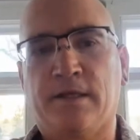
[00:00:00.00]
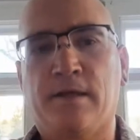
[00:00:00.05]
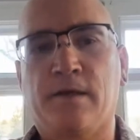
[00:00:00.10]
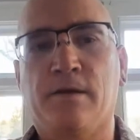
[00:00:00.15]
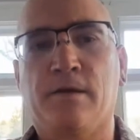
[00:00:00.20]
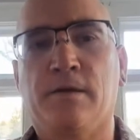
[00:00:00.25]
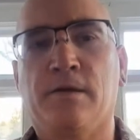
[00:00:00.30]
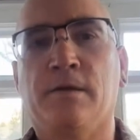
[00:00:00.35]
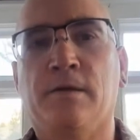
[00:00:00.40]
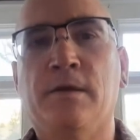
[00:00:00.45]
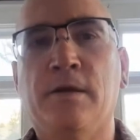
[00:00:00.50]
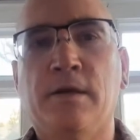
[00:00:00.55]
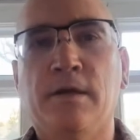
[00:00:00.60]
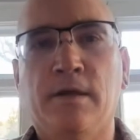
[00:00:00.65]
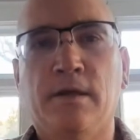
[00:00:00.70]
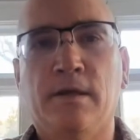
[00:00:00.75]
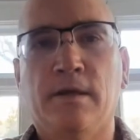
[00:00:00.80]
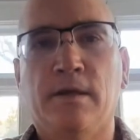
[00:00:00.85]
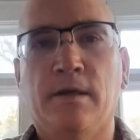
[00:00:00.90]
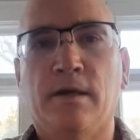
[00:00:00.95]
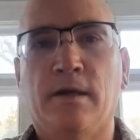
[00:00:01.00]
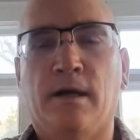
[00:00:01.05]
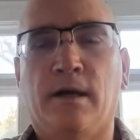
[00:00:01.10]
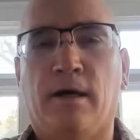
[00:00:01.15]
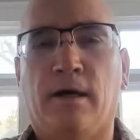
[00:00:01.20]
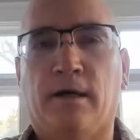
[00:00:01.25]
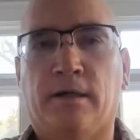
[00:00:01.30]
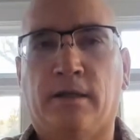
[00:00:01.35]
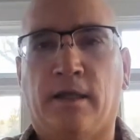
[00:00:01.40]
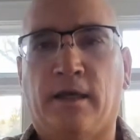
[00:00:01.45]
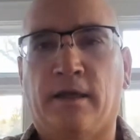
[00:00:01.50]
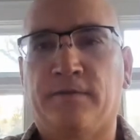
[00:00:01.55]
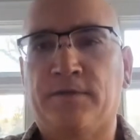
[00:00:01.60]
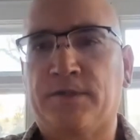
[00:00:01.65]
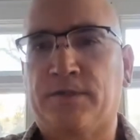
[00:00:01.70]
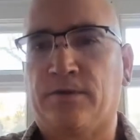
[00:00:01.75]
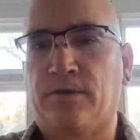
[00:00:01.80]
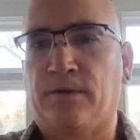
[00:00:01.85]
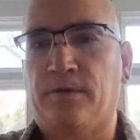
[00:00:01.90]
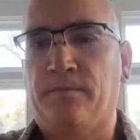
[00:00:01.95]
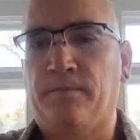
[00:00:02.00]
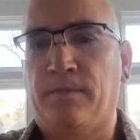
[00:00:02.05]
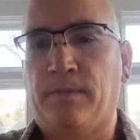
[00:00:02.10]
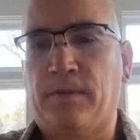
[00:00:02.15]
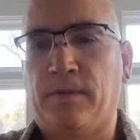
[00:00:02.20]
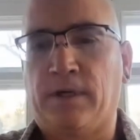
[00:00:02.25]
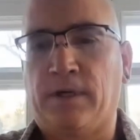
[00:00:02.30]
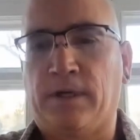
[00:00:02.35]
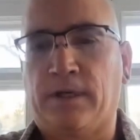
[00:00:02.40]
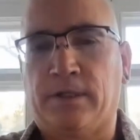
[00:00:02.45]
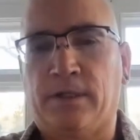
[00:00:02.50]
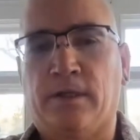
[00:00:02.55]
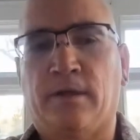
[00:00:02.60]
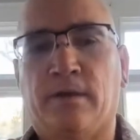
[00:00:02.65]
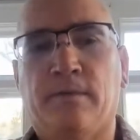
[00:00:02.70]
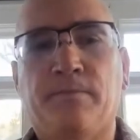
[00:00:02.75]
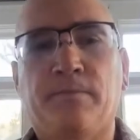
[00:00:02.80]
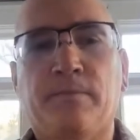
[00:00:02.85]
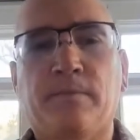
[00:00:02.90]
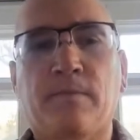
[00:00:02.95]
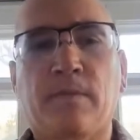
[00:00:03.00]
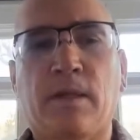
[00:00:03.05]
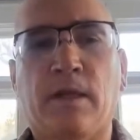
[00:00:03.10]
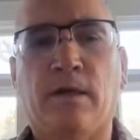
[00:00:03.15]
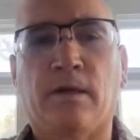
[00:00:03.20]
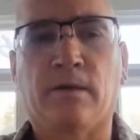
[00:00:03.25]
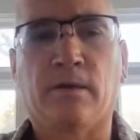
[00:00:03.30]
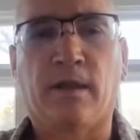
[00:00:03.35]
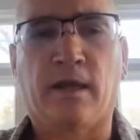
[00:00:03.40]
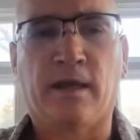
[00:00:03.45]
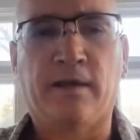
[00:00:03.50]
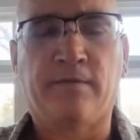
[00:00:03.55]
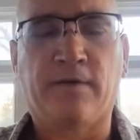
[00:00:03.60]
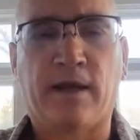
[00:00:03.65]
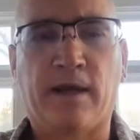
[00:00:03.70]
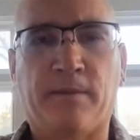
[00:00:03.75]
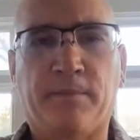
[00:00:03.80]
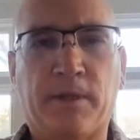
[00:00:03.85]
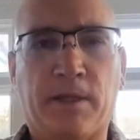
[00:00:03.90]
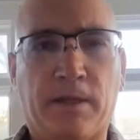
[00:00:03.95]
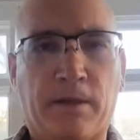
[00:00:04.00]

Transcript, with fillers: here on Livestorm on our on our live app